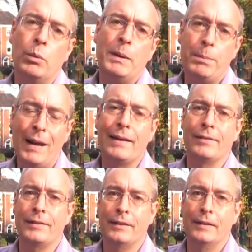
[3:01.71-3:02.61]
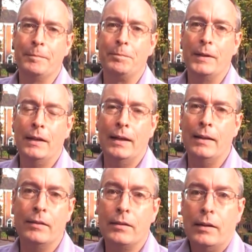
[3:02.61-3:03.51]
will be blessed.
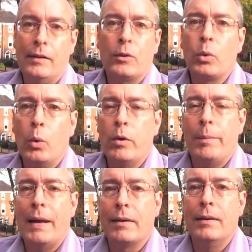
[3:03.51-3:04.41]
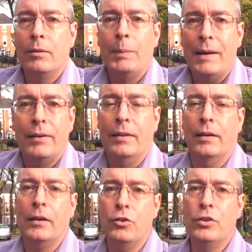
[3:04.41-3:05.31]
And that's what we're about, is blessing
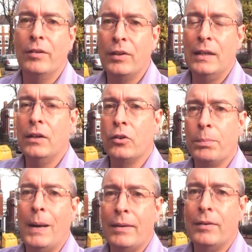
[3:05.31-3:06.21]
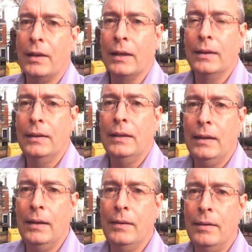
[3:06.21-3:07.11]
the country and seeing God's blessing
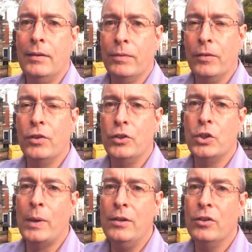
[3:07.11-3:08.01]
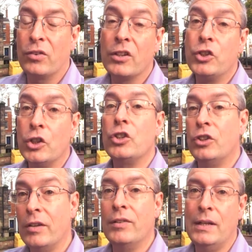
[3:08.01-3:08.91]
in these different situations. The church
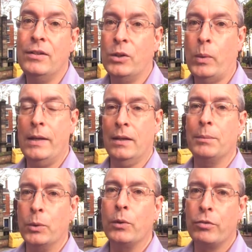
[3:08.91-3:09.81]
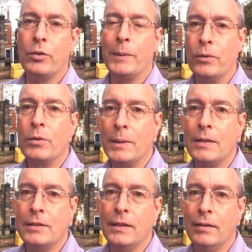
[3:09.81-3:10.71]
does need to wake up to its
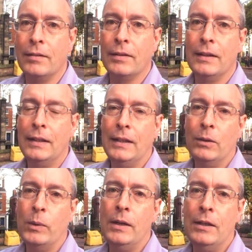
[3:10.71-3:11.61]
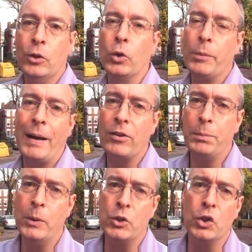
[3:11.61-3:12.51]
responsibilities. We talk about
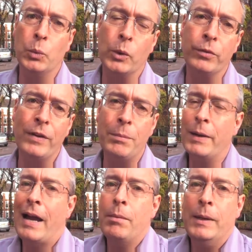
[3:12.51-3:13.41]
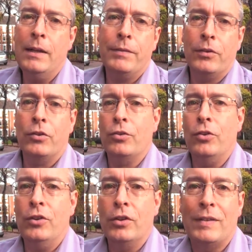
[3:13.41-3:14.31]
spiritual warfare, but how many of us as
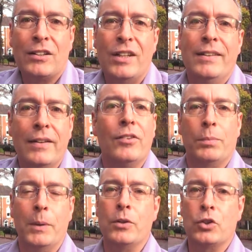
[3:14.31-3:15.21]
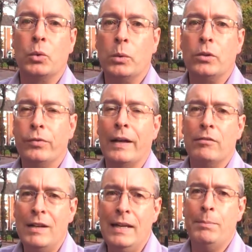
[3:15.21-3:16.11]
Christians have actually done spiritual warfare,
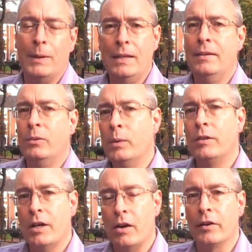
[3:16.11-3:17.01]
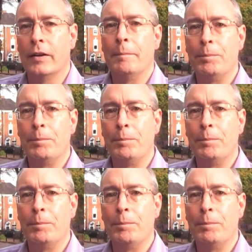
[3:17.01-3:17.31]
really pleaded with God